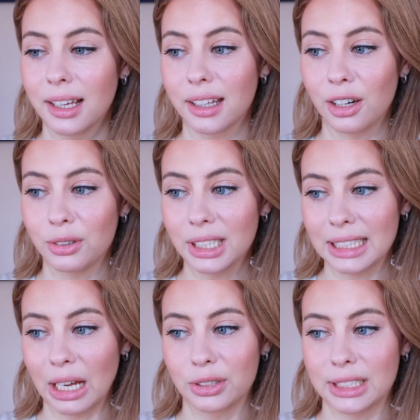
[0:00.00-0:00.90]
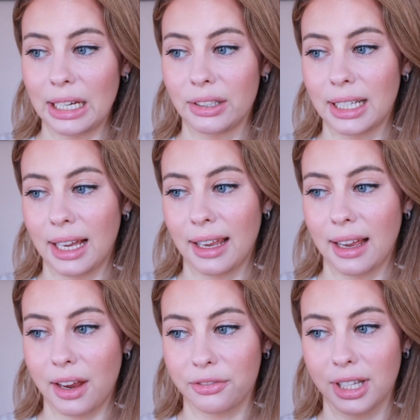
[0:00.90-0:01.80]
The only downside I
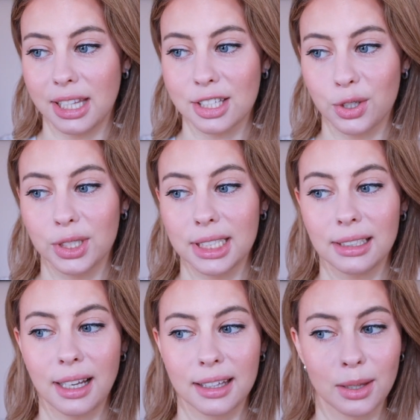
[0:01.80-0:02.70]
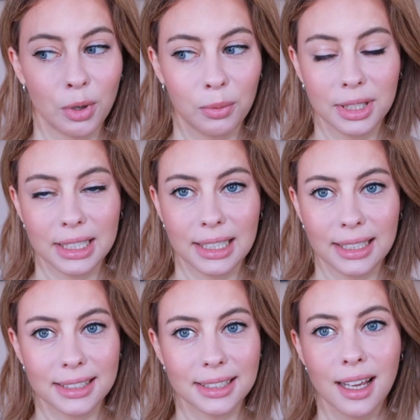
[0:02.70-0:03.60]
have with this concealer at the moment
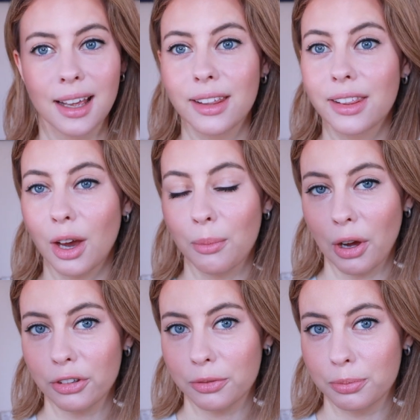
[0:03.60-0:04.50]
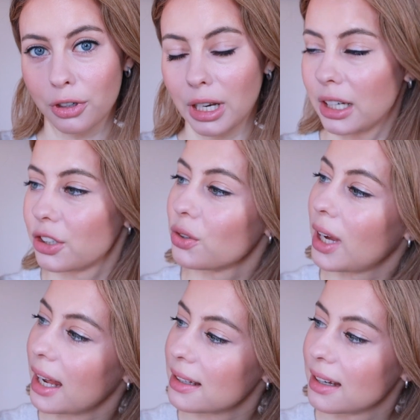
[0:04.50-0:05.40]
is the amount of product you
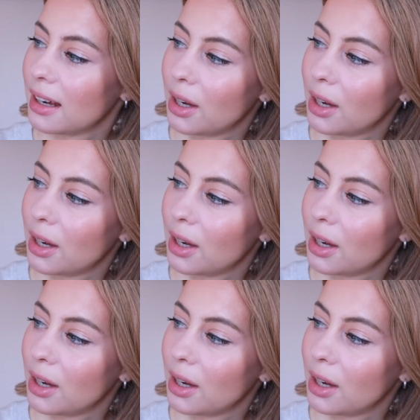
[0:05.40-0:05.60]
get,